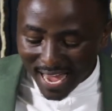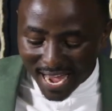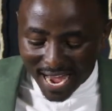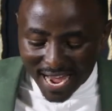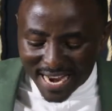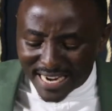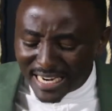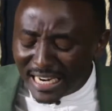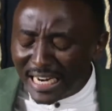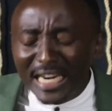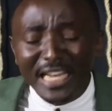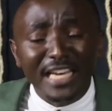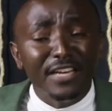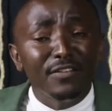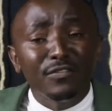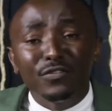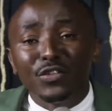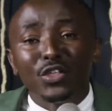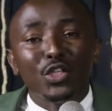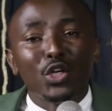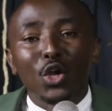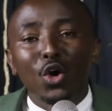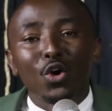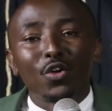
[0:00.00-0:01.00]
and
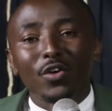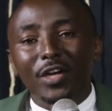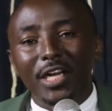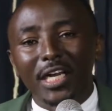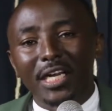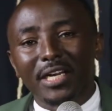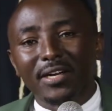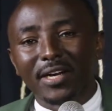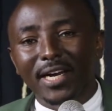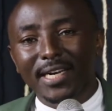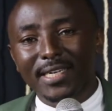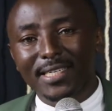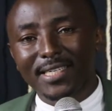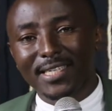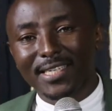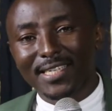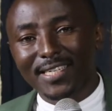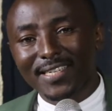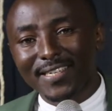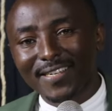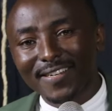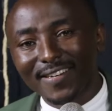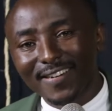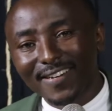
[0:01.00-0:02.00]
leaves no regret.
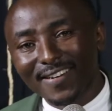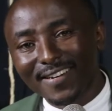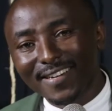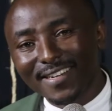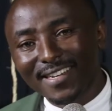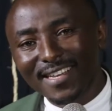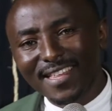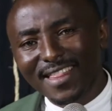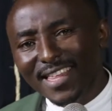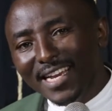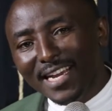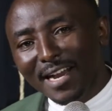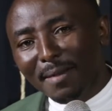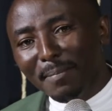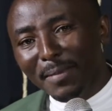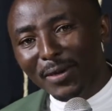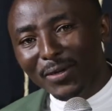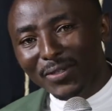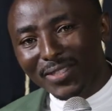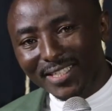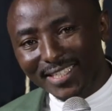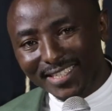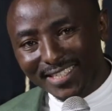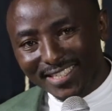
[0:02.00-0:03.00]
Think
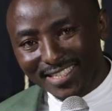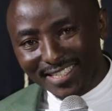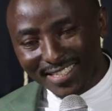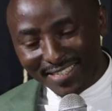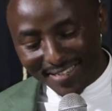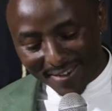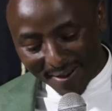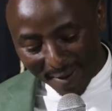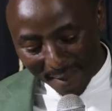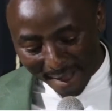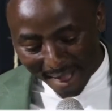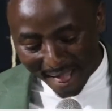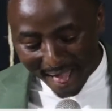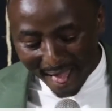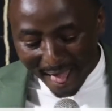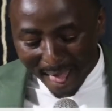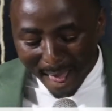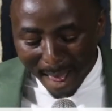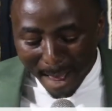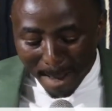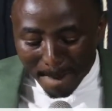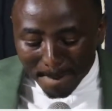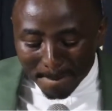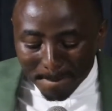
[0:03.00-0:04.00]
about it.
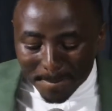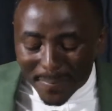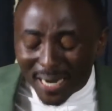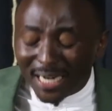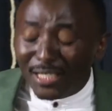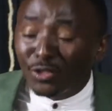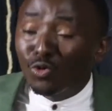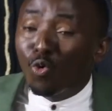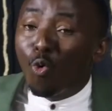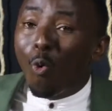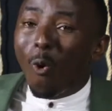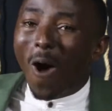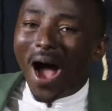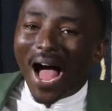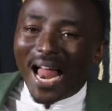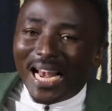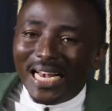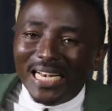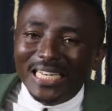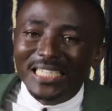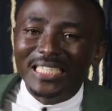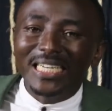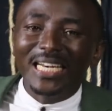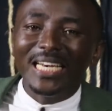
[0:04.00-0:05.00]
But
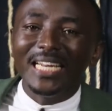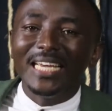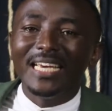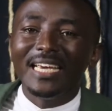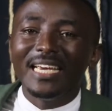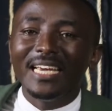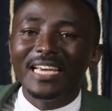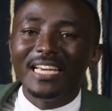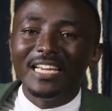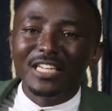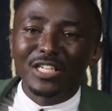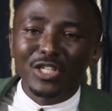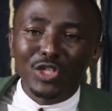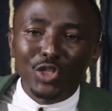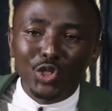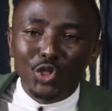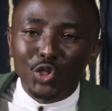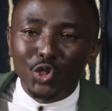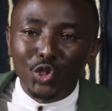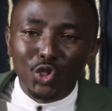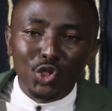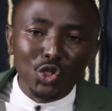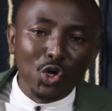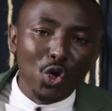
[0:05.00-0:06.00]
worldly
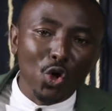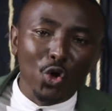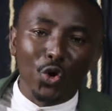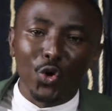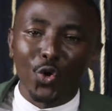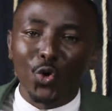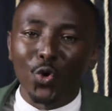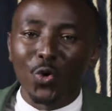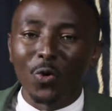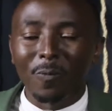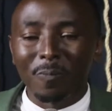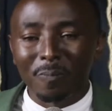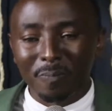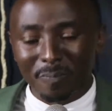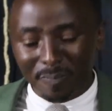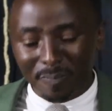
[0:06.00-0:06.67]
sorrow